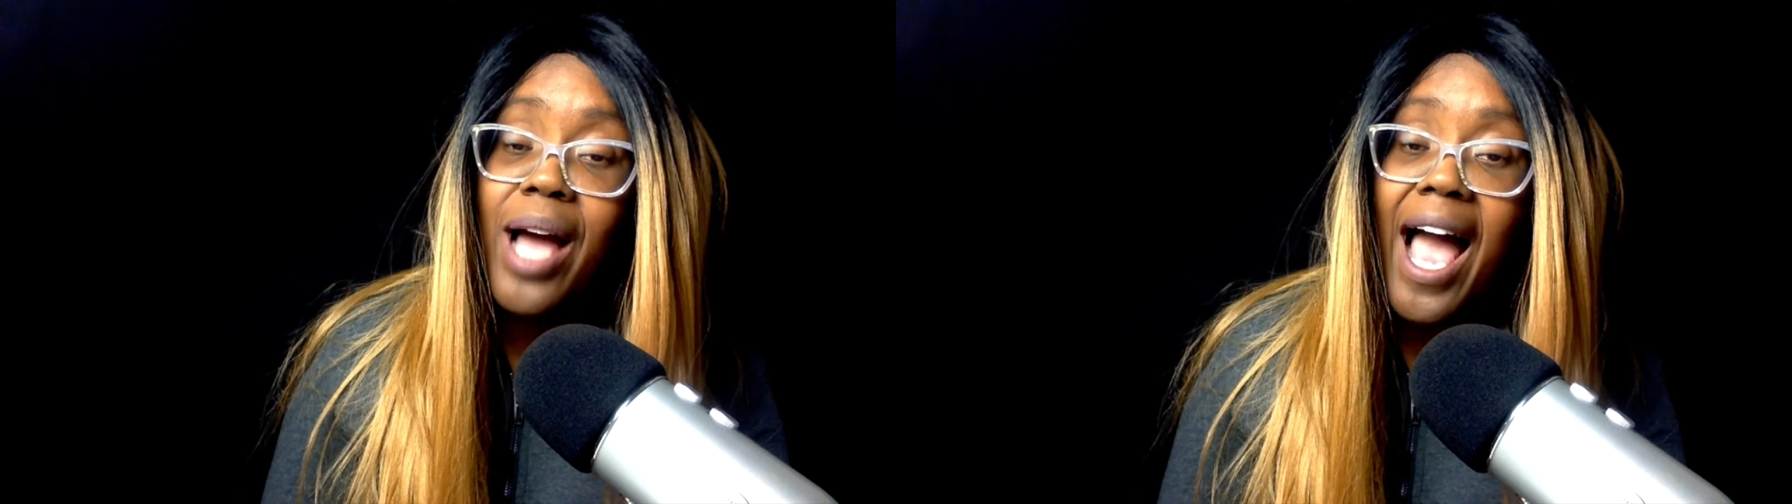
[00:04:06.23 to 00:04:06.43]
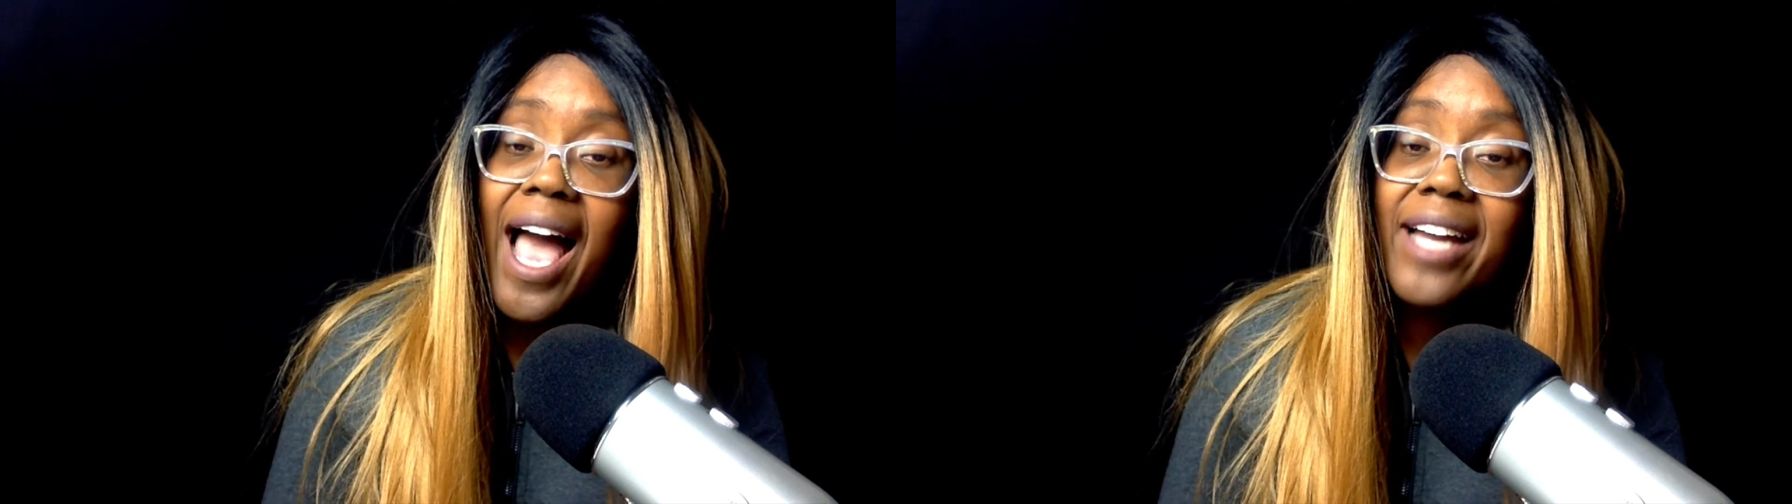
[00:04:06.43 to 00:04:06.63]

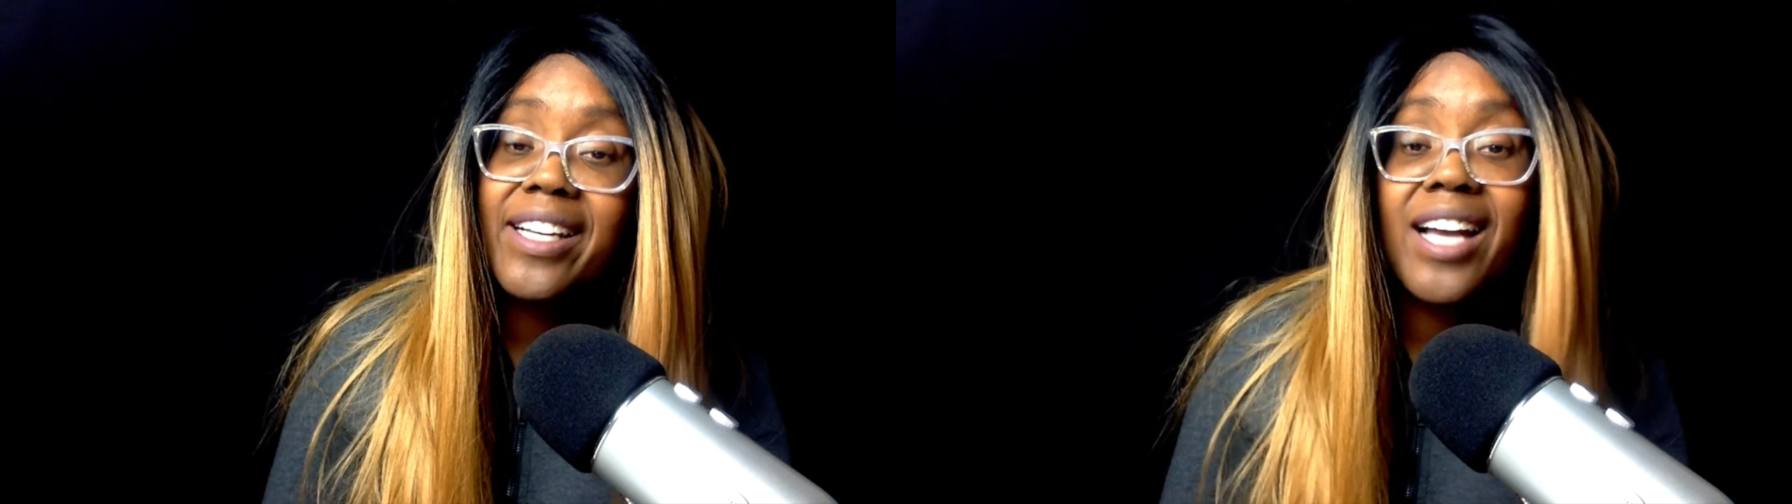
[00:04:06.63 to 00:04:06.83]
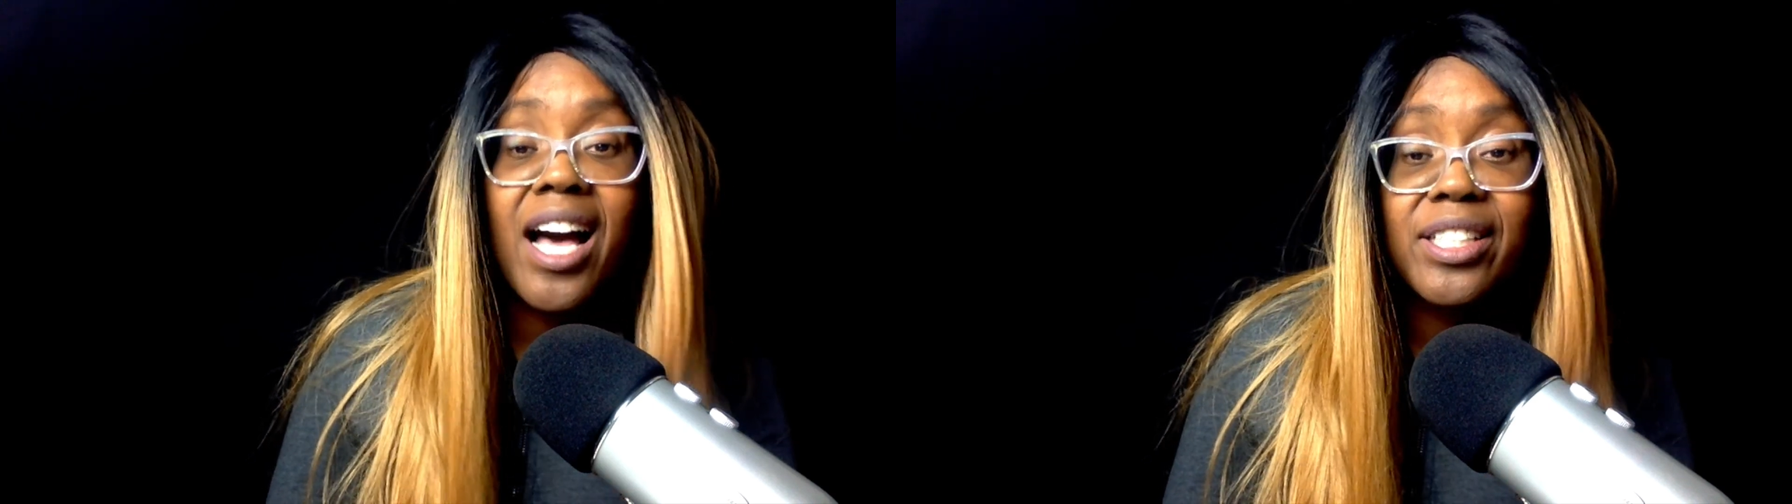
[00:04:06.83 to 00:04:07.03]
add
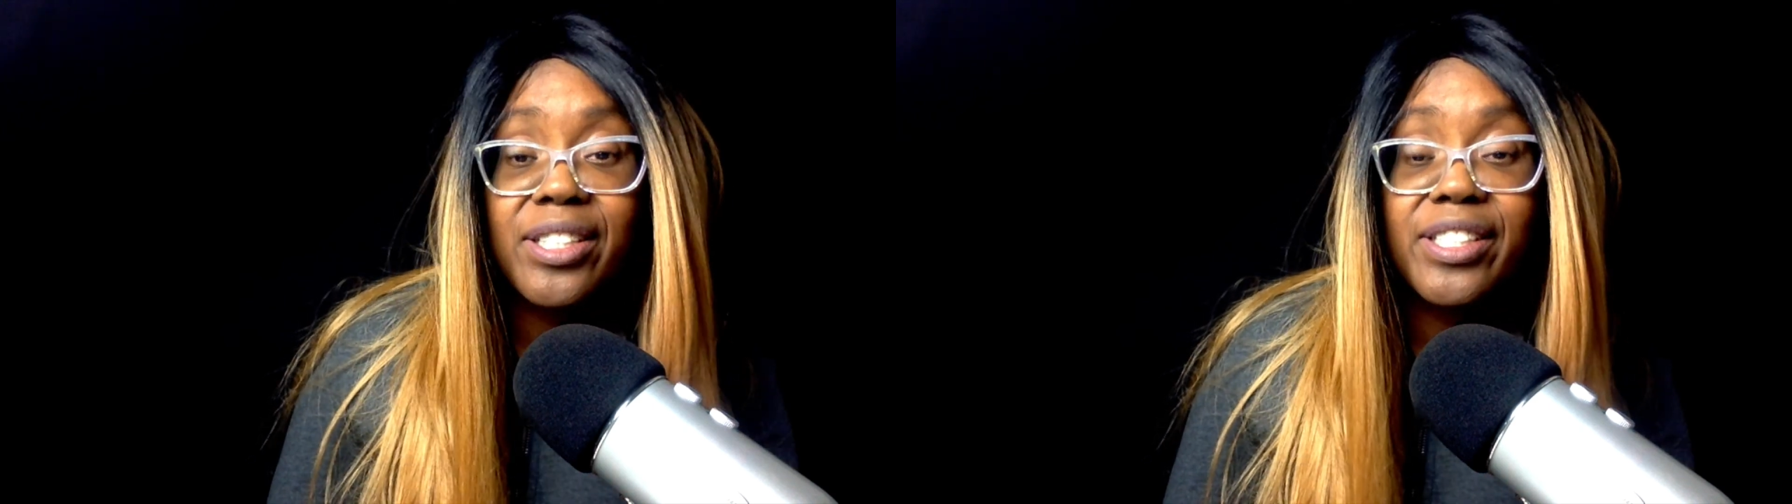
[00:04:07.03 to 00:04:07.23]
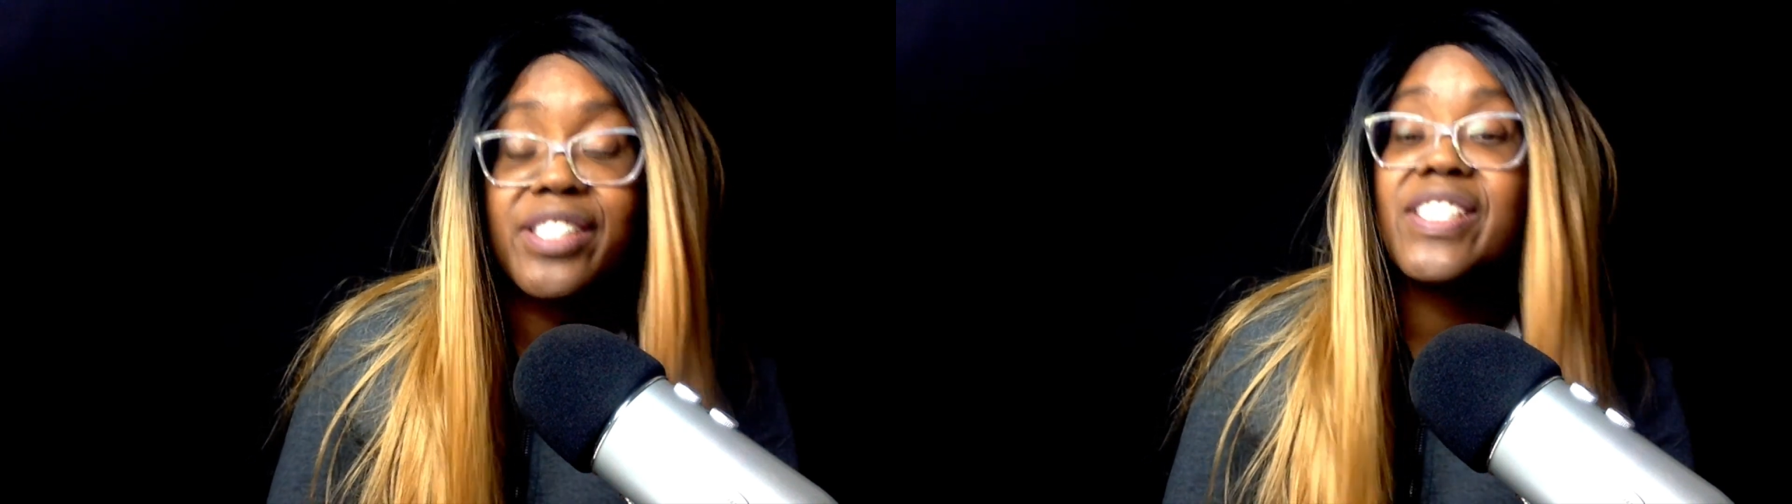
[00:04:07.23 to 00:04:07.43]

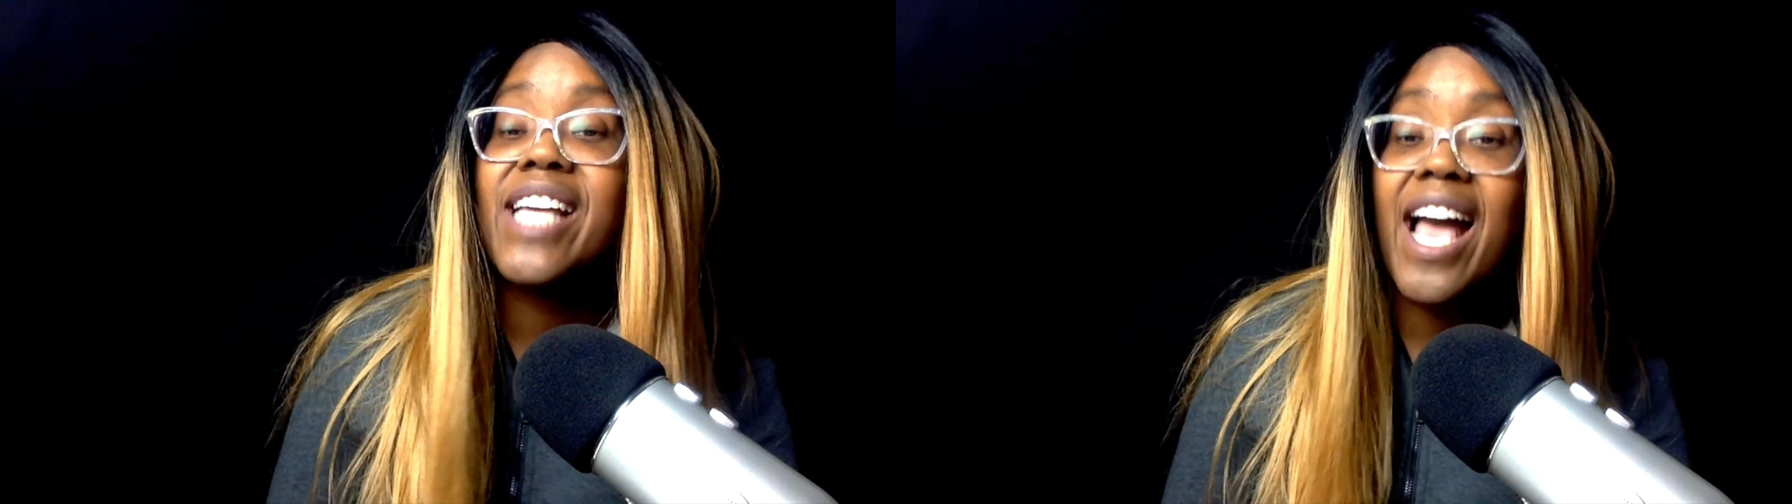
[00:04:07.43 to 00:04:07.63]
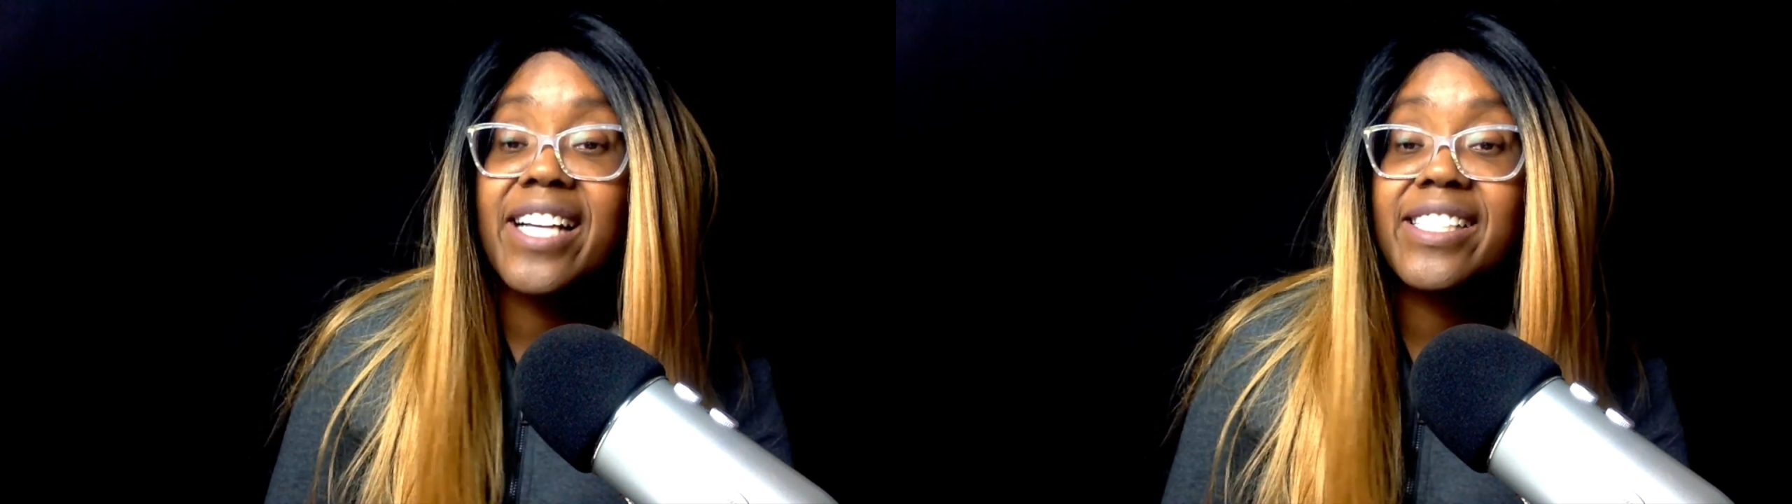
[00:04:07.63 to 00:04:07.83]
colors to
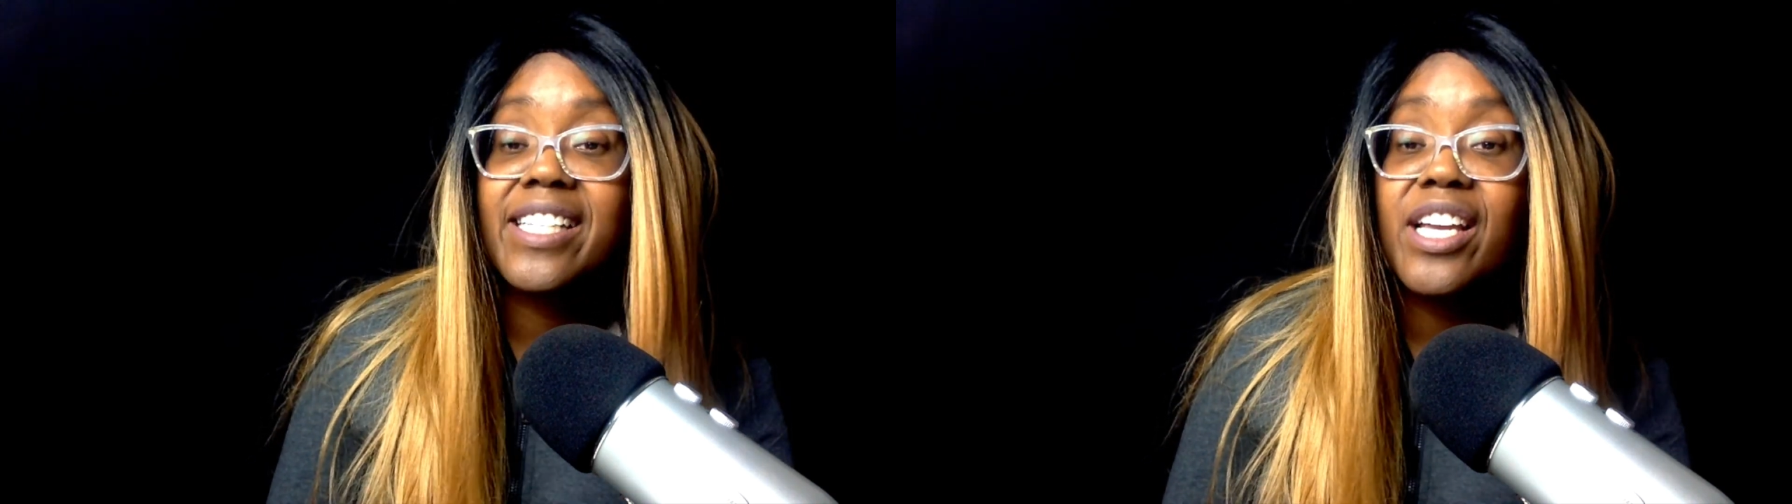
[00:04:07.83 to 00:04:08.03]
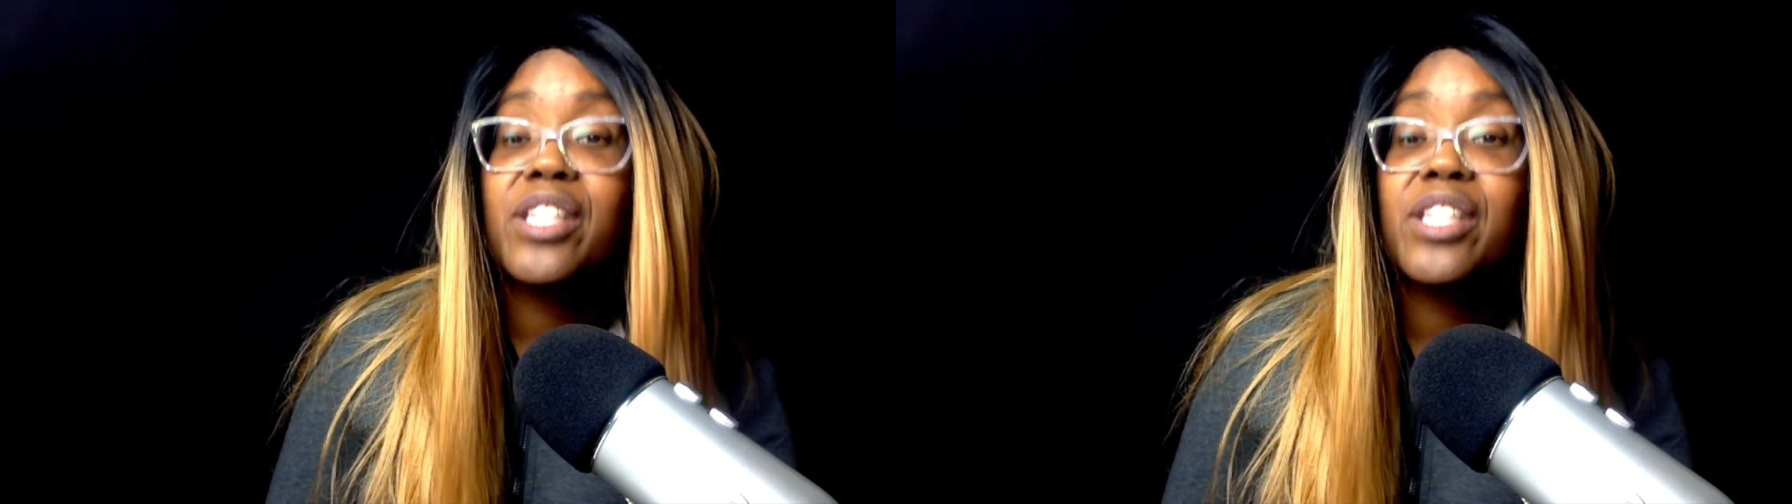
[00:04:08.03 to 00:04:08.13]
text